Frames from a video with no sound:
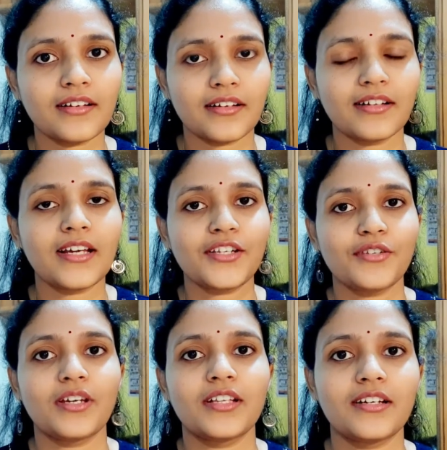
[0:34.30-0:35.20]
get
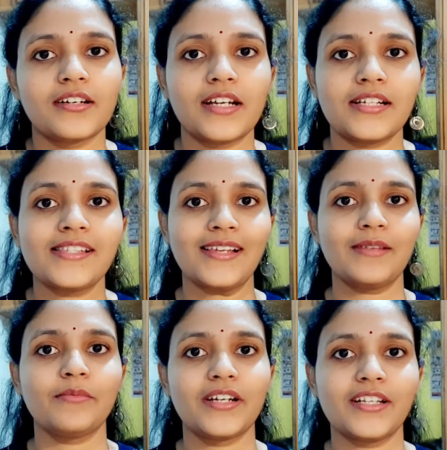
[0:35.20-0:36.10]
together and
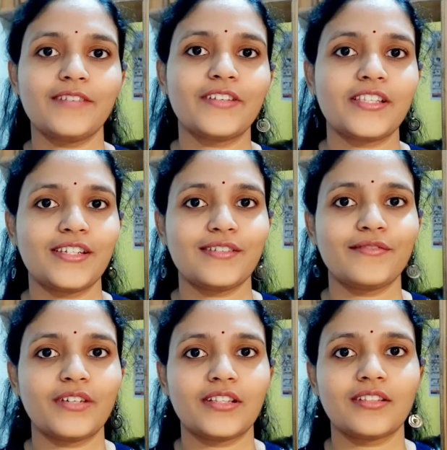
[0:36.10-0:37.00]
celebrate the
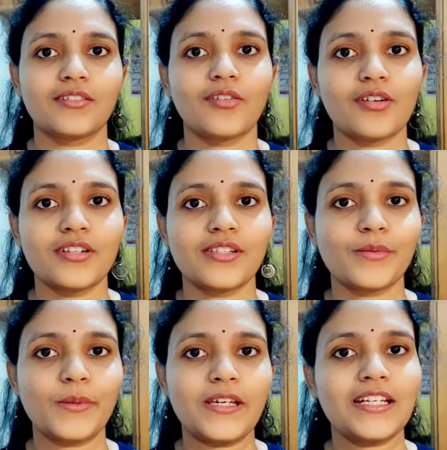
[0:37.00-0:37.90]
festive with all
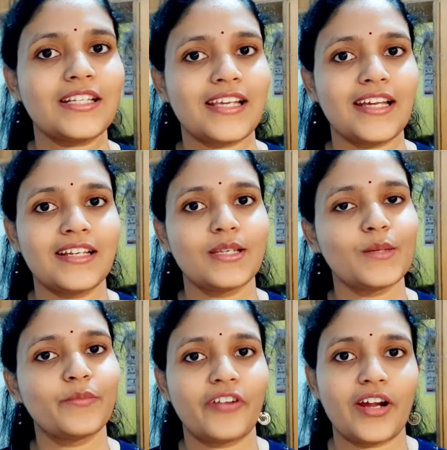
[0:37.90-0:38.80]
sweets and
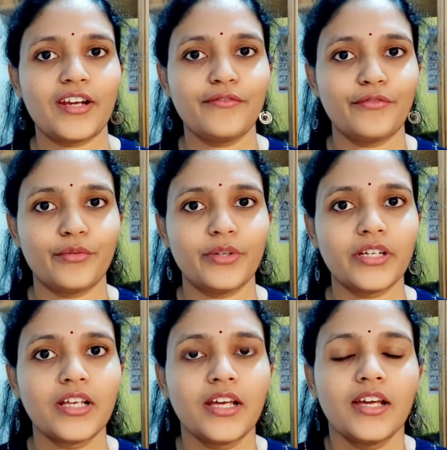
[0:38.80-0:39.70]
deep fried food.
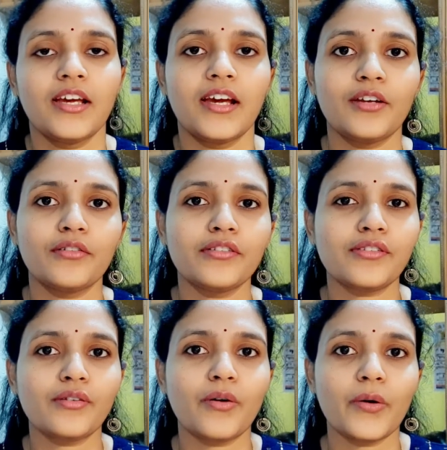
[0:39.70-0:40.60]
And
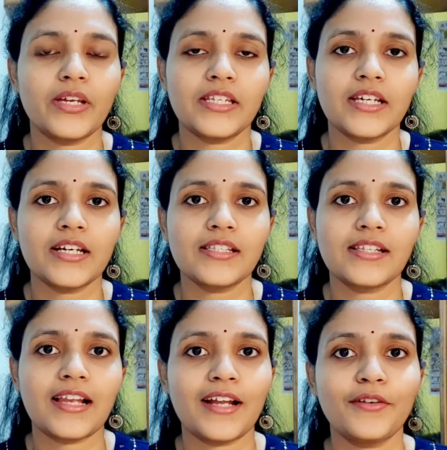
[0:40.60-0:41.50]
also India is
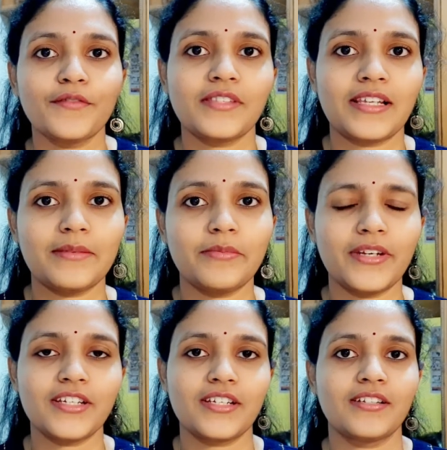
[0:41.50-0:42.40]
a land of
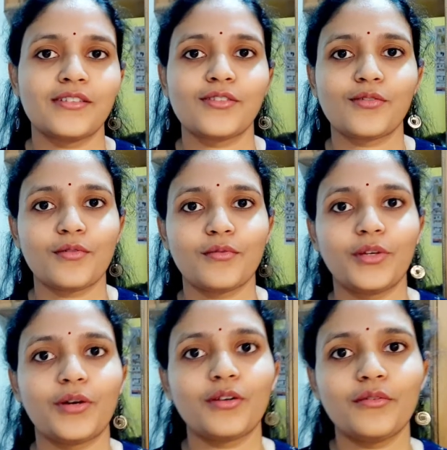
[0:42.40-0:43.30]
celebration, so
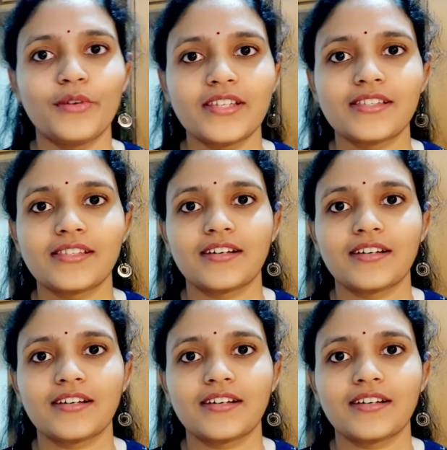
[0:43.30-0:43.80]
we always